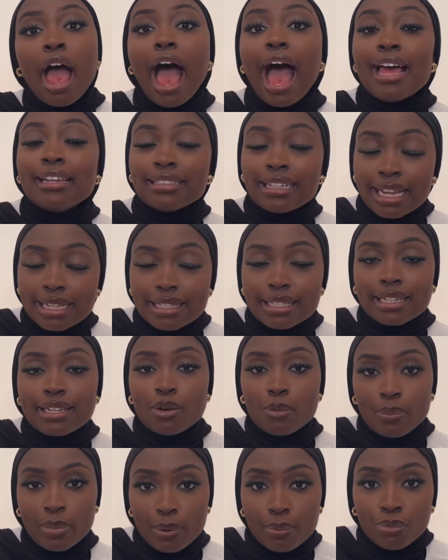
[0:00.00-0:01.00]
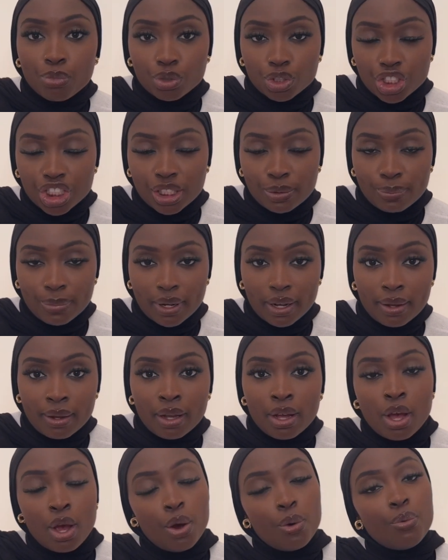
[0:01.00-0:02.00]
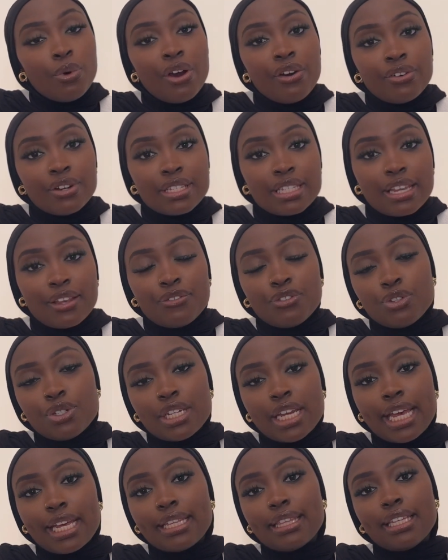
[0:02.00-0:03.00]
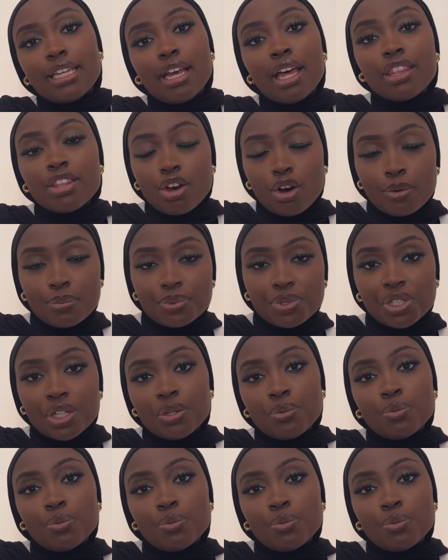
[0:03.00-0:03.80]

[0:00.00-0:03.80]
and that's a little bit more cheaper. Whereas if you take the other option,